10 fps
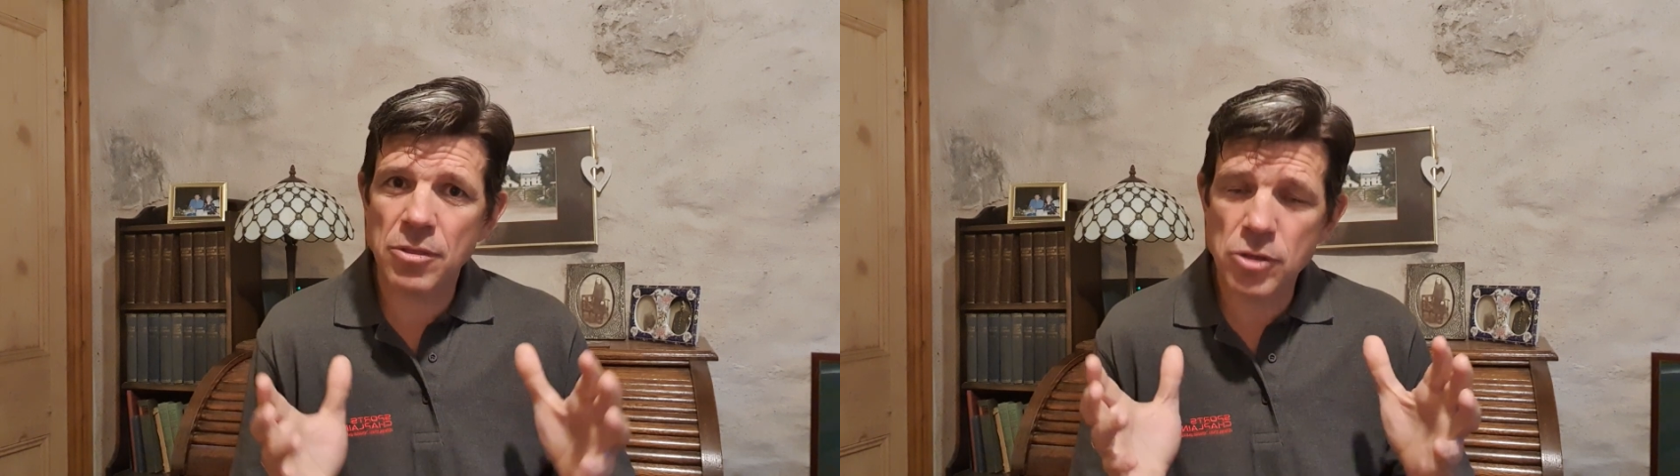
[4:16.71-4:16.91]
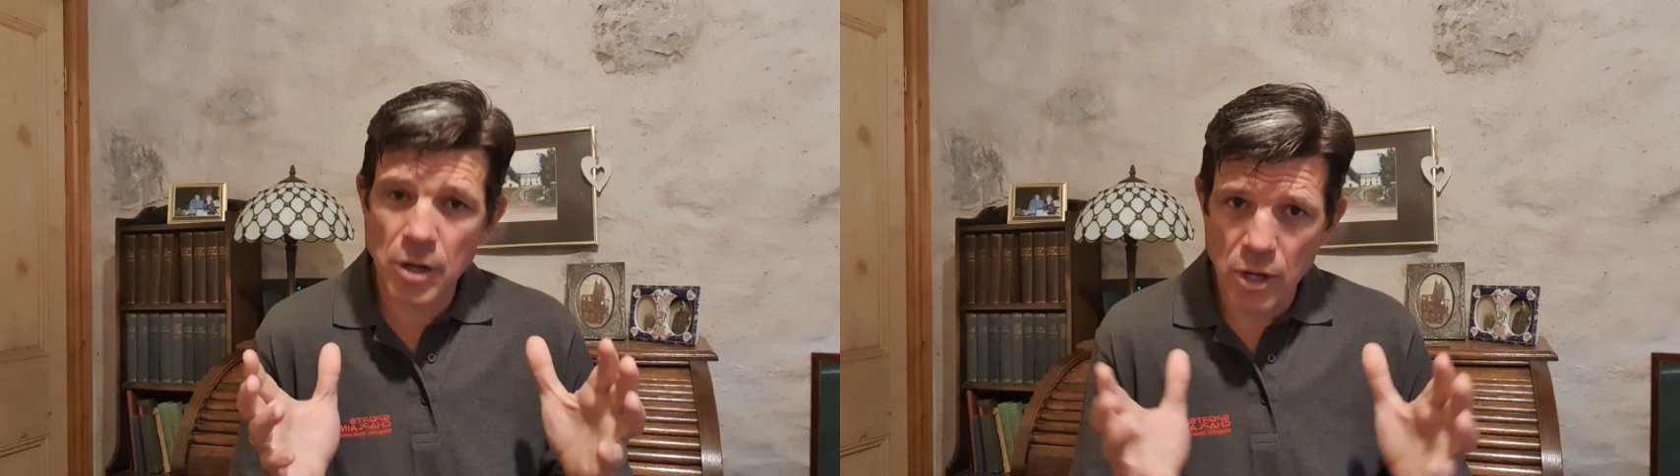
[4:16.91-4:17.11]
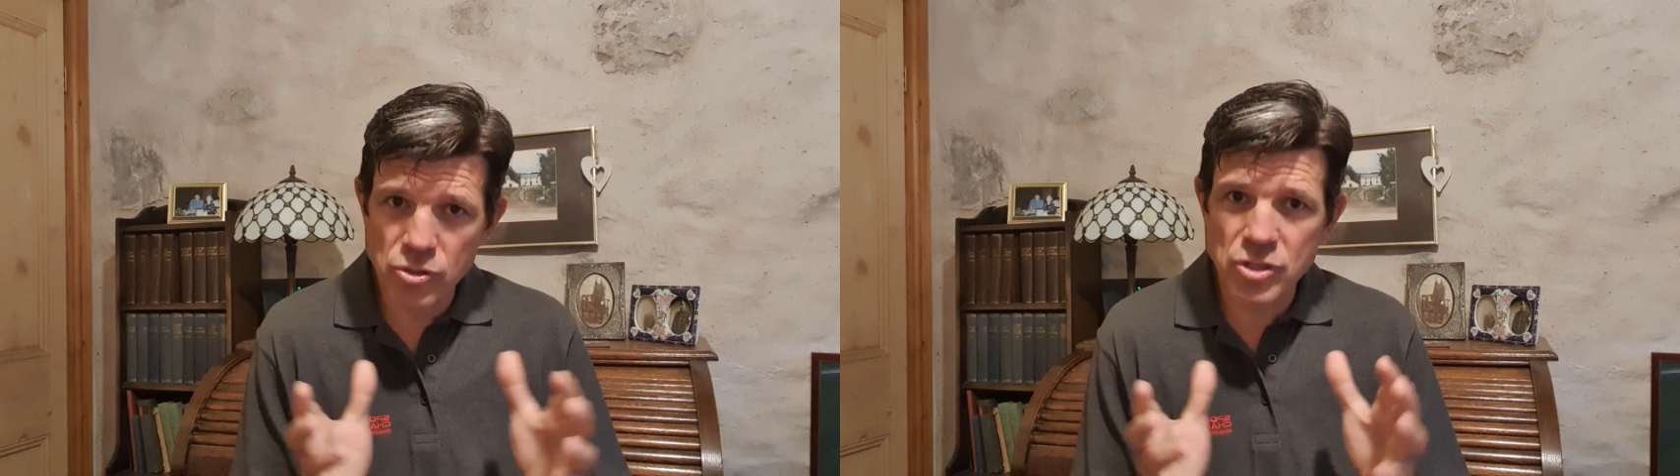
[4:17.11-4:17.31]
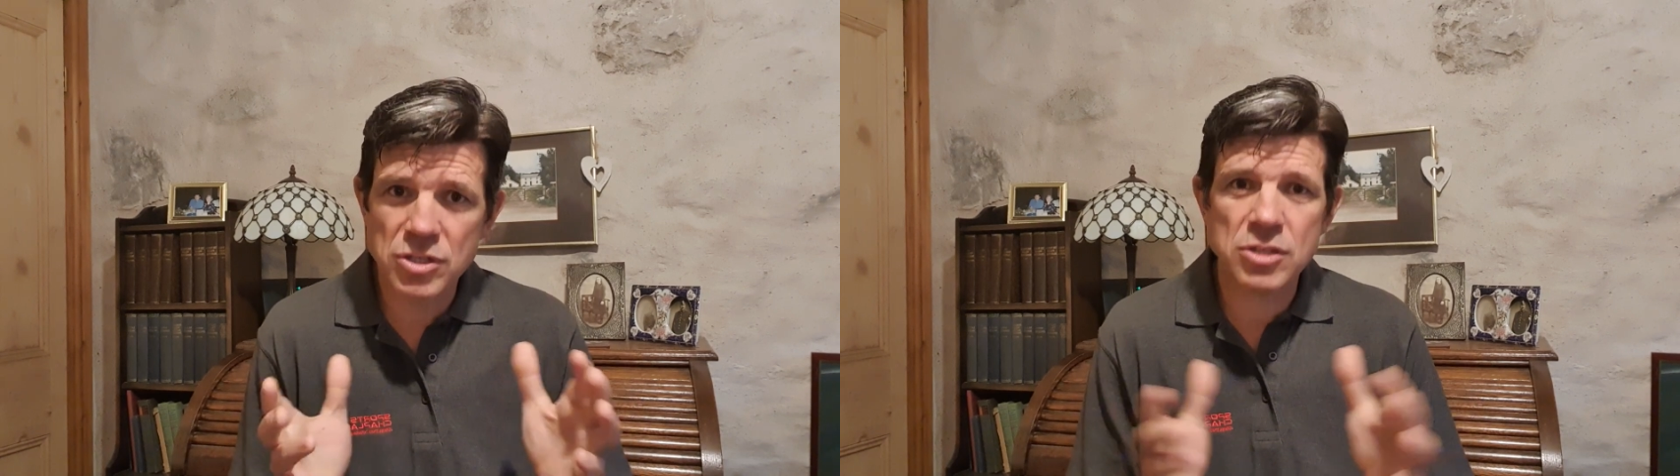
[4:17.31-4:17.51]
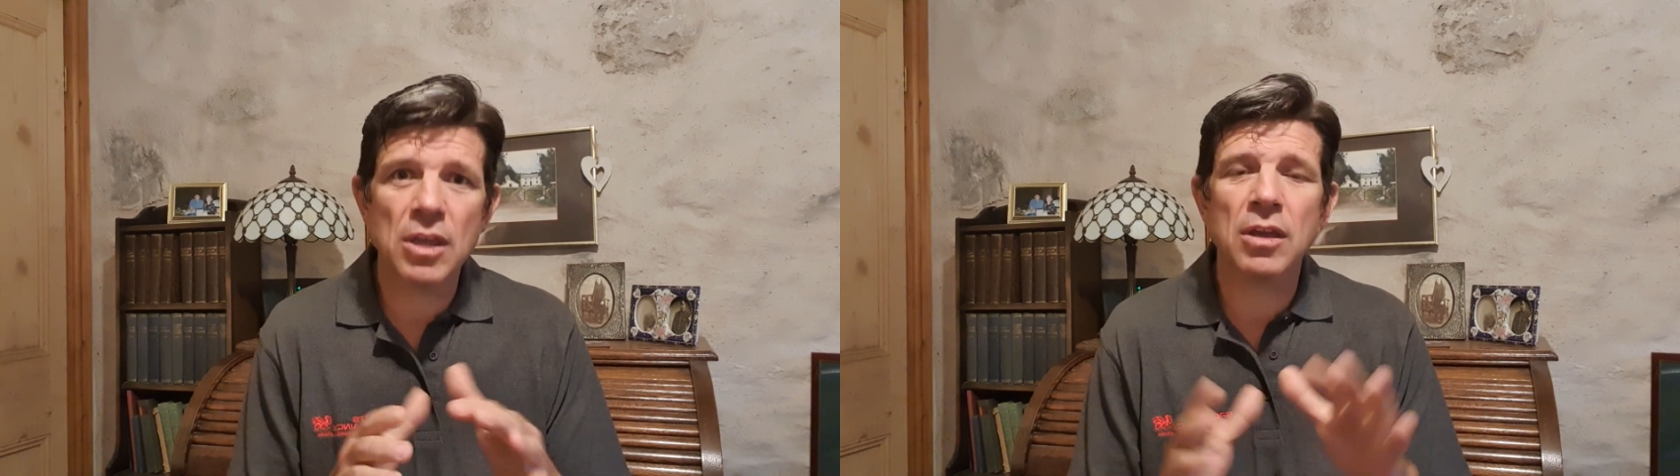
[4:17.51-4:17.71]
theologians
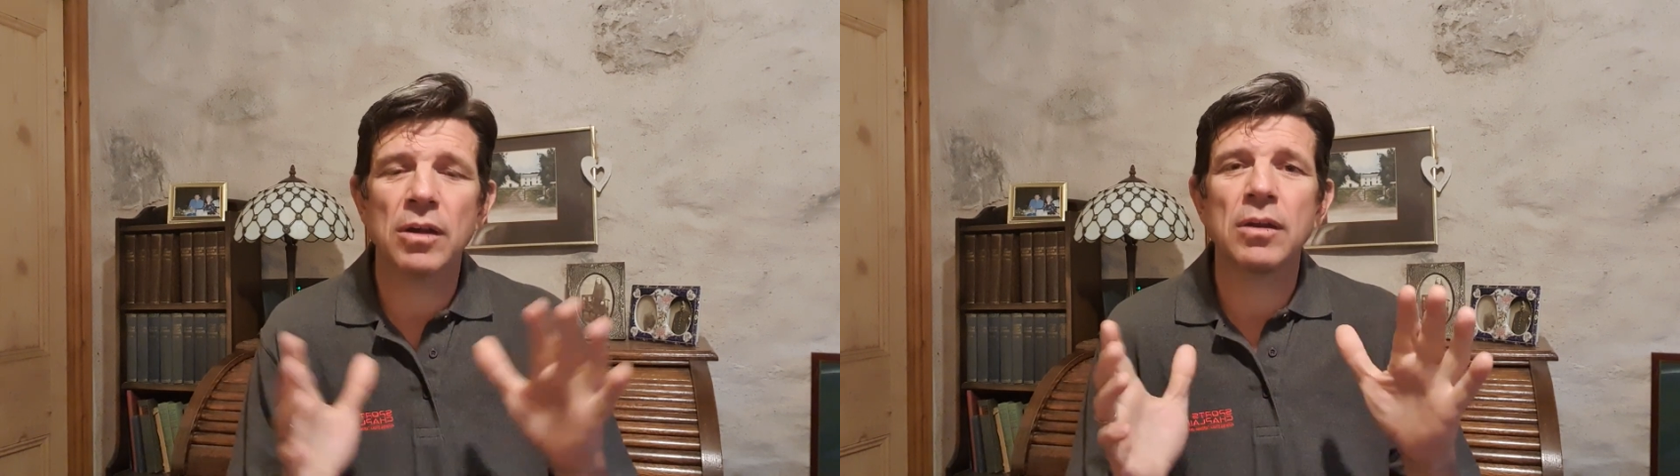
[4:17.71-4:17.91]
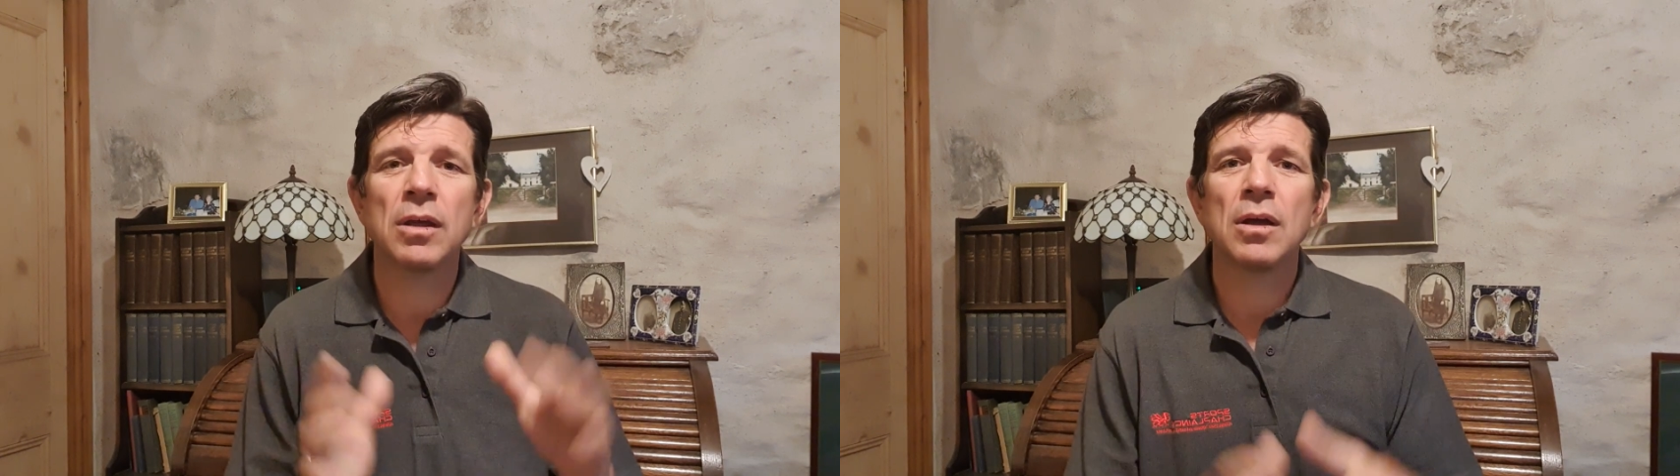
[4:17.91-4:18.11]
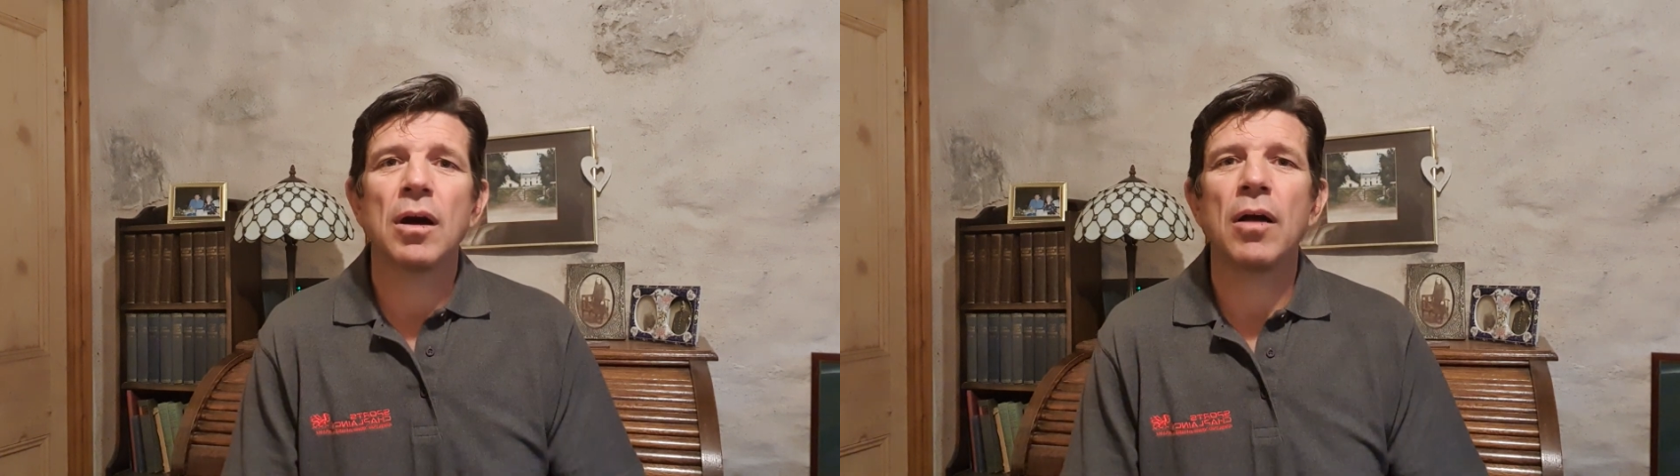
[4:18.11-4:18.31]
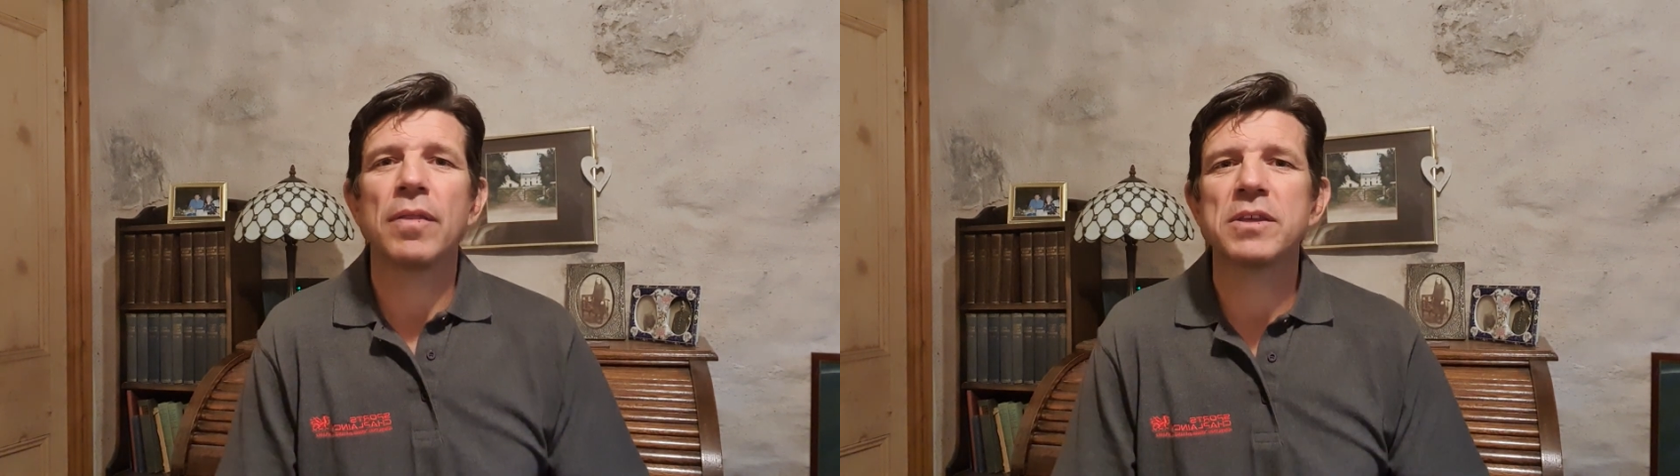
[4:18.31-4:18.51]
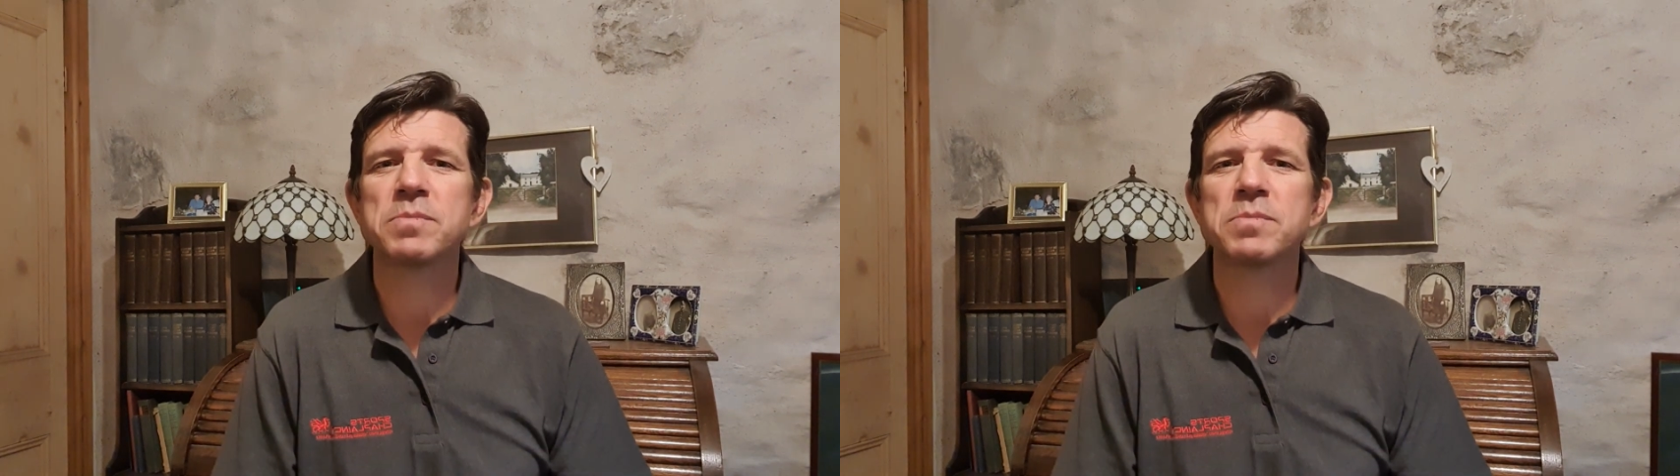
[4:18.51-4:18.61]
think on this.